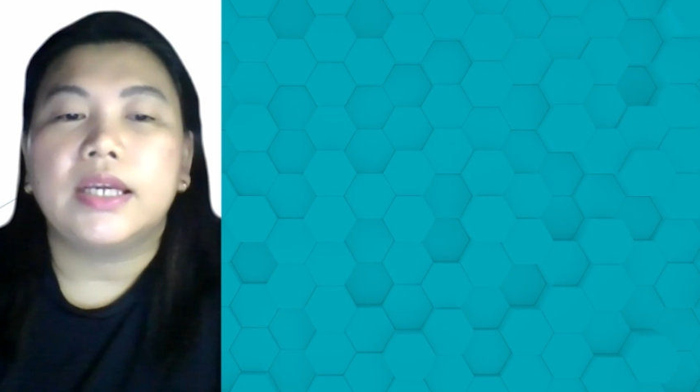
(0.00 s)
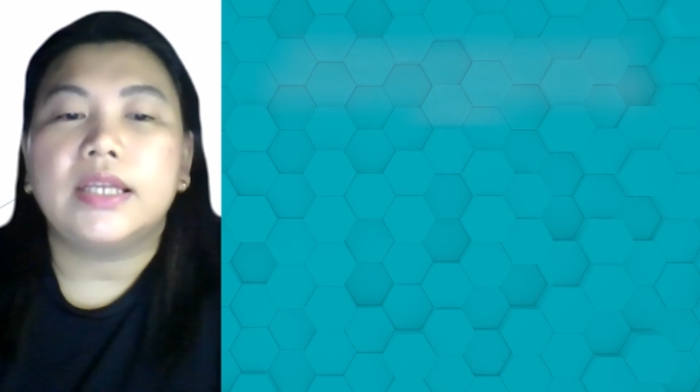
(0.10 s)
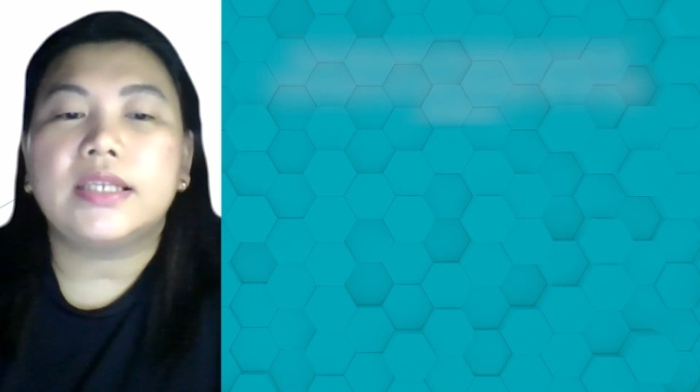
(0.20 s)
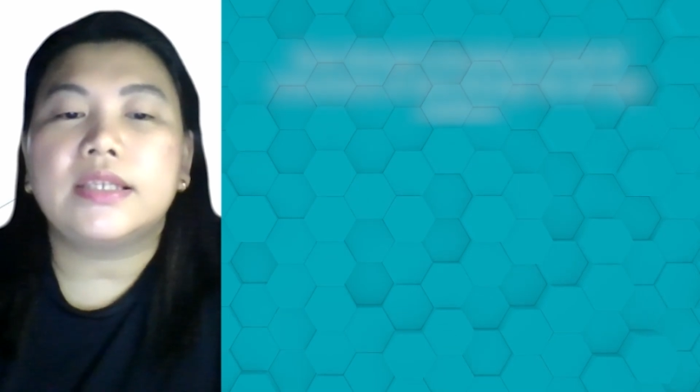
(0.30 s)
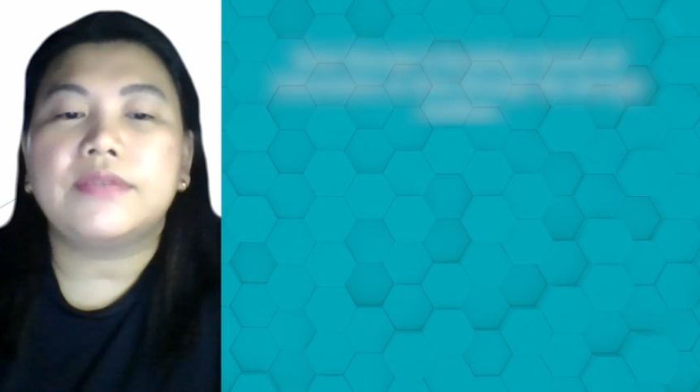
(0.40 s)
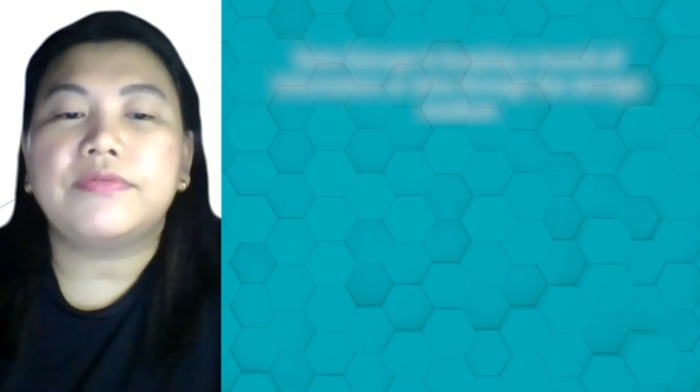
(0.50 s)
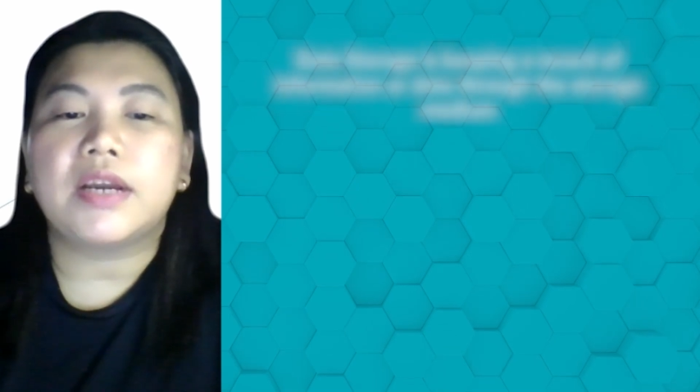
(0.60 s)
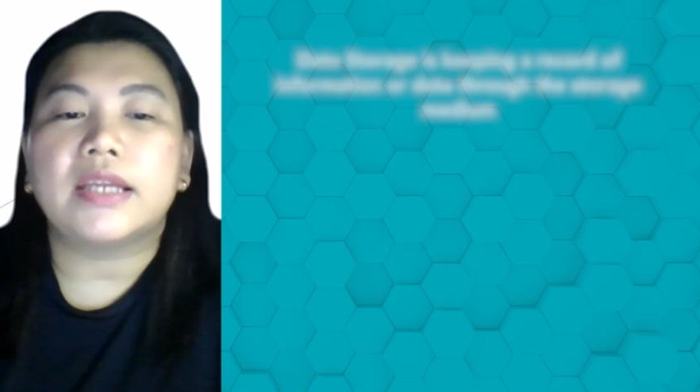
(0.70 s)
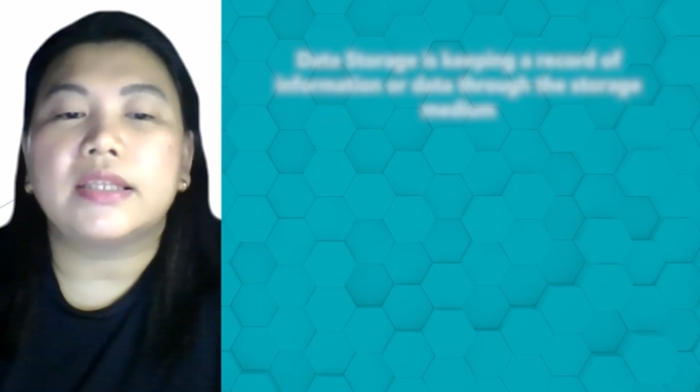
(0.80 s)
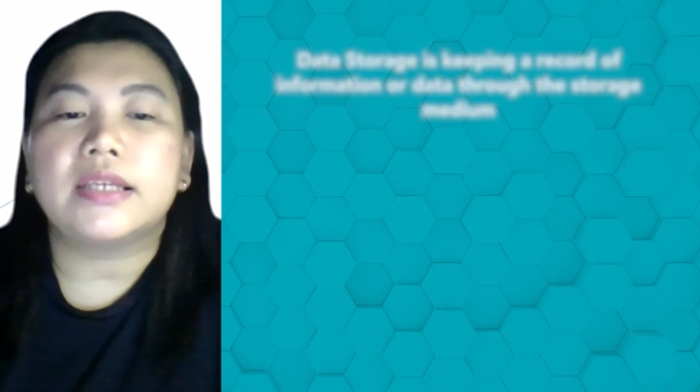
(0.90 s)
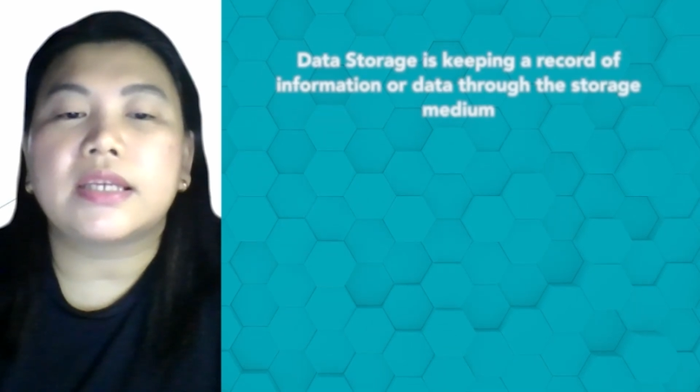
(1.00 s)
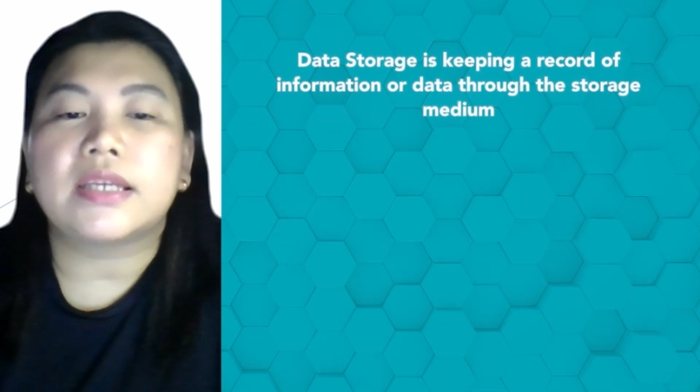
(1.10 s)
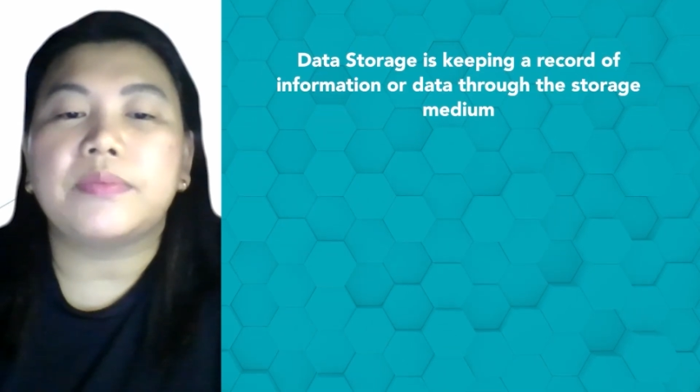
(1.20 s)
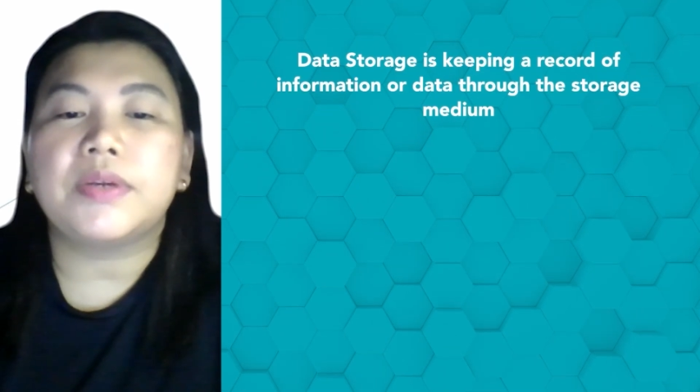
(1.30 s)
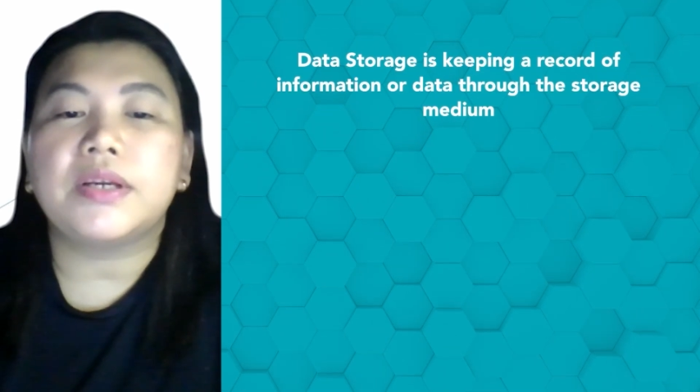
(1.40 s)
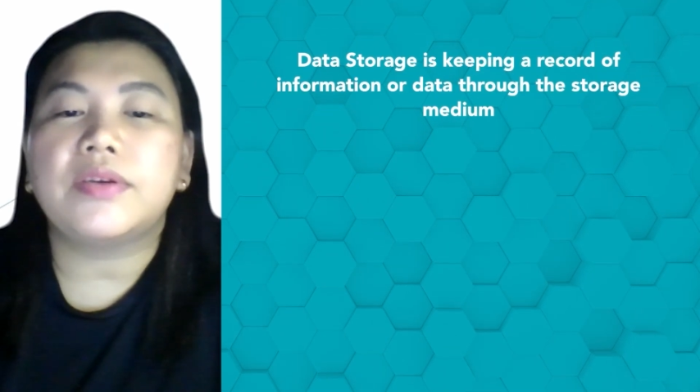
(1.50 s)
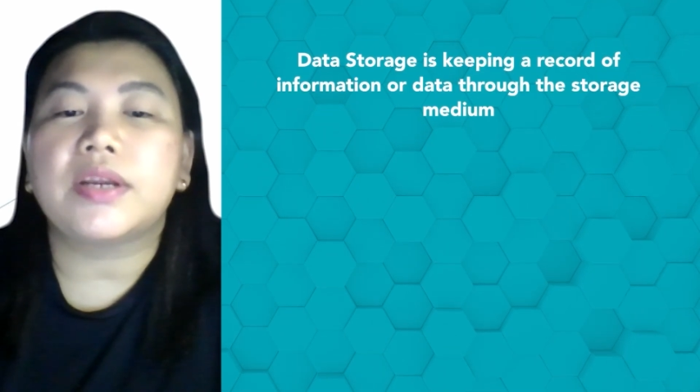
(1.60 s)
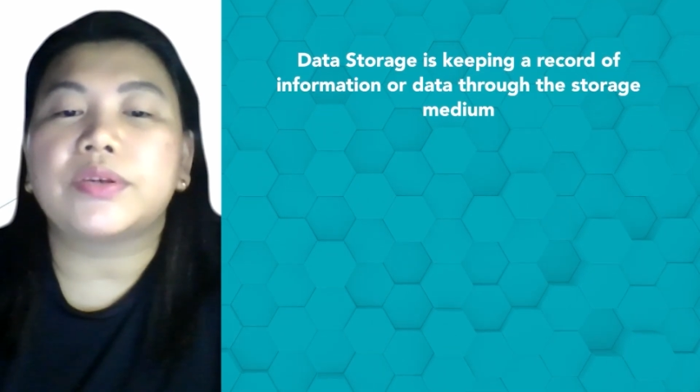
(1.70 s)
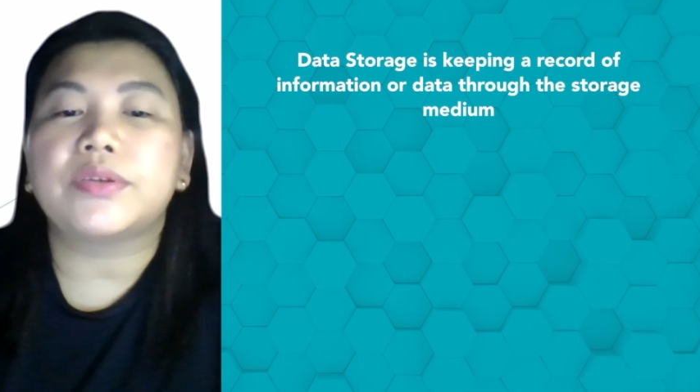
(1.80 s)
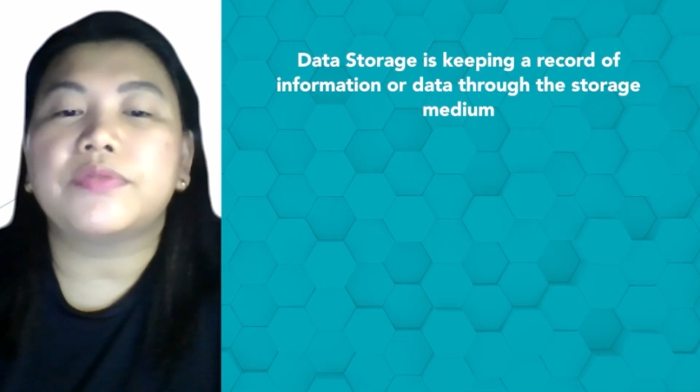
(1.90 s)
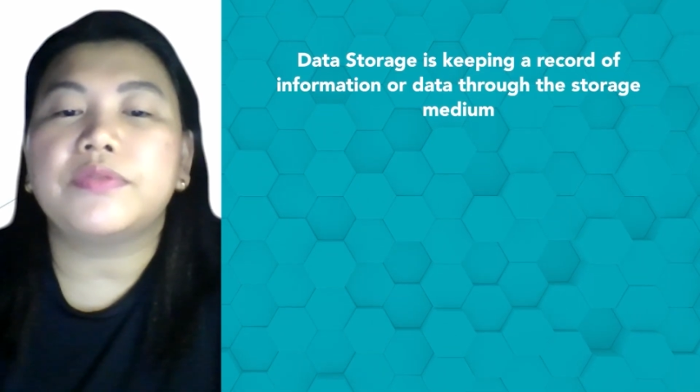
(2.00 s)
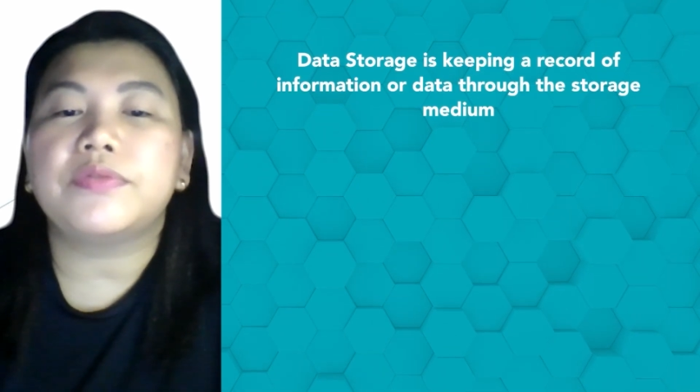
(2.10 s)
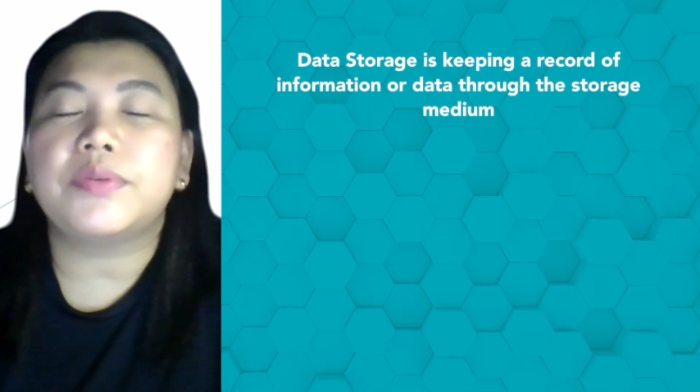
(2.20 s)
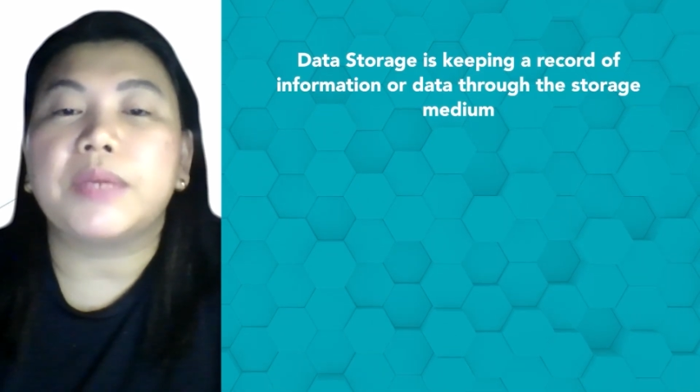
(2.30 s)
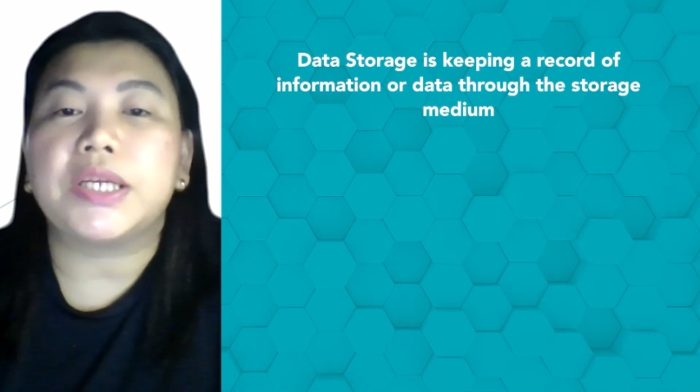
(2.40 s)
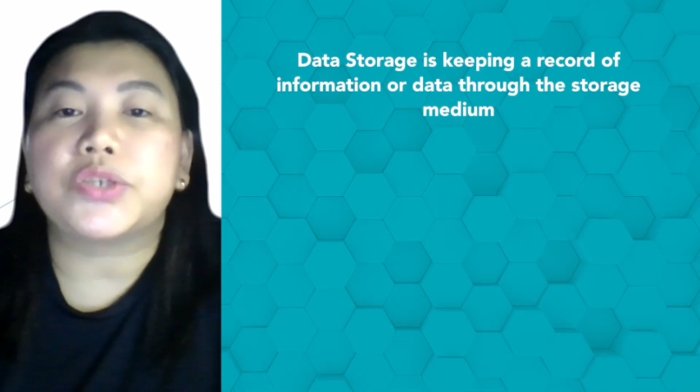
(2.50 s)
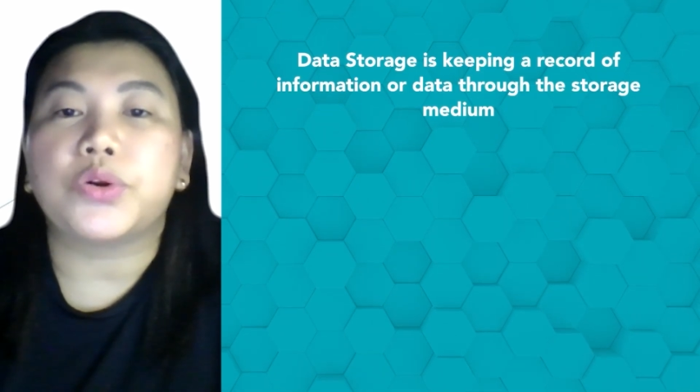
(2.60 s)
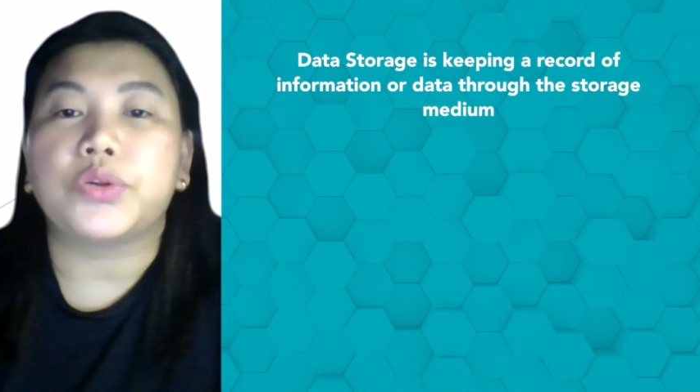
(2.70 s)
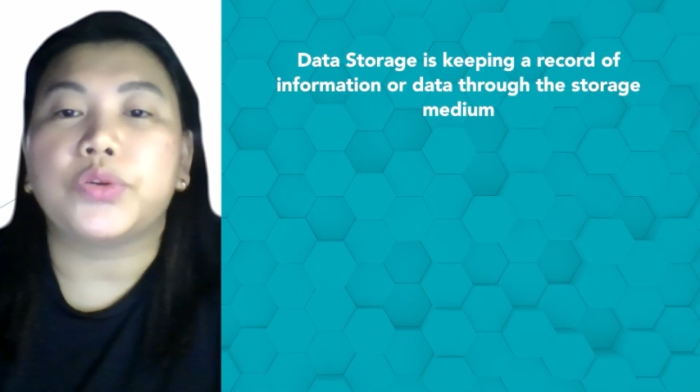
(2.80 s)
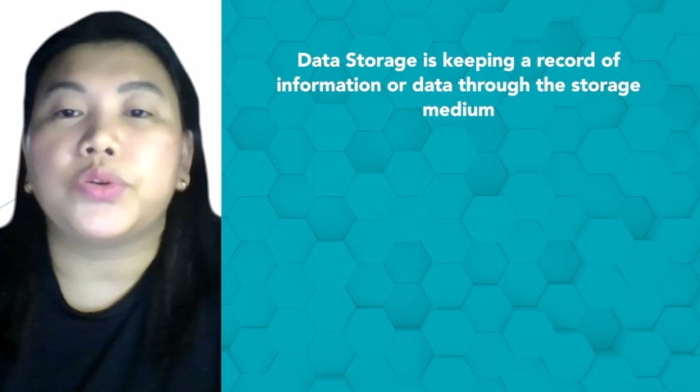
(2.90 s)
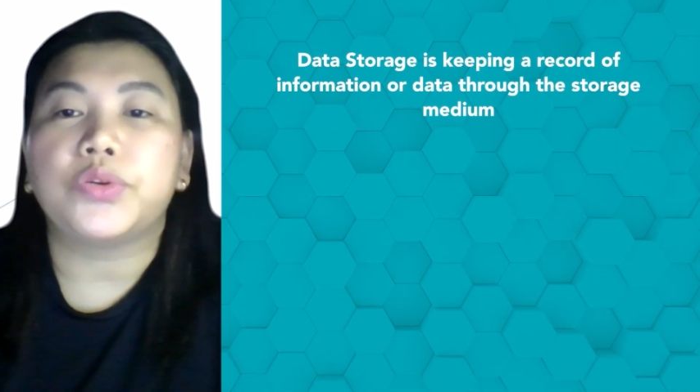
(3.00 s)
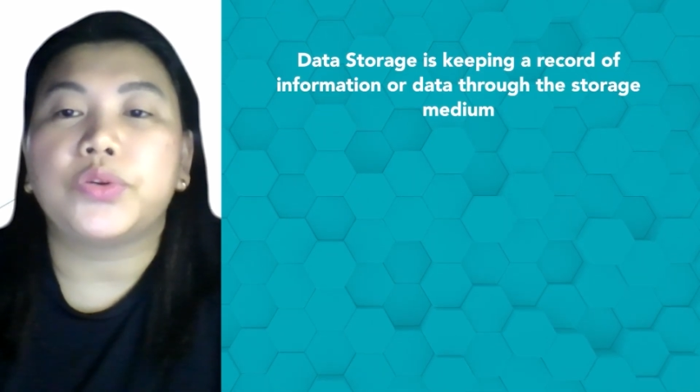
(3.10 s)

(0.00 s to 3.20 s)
It is defined as keeping a record of information